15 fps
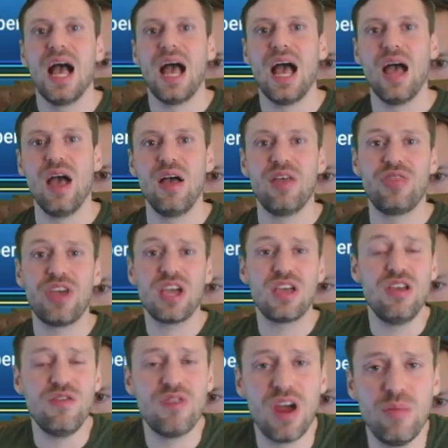Uh, thank
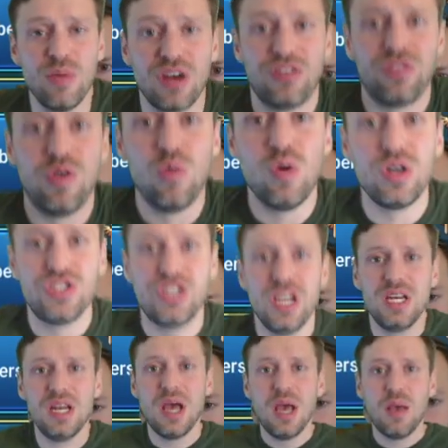you very much for
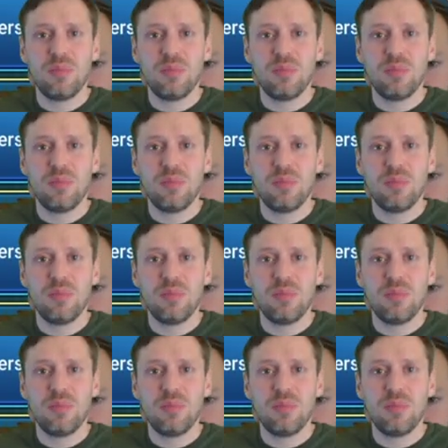watching.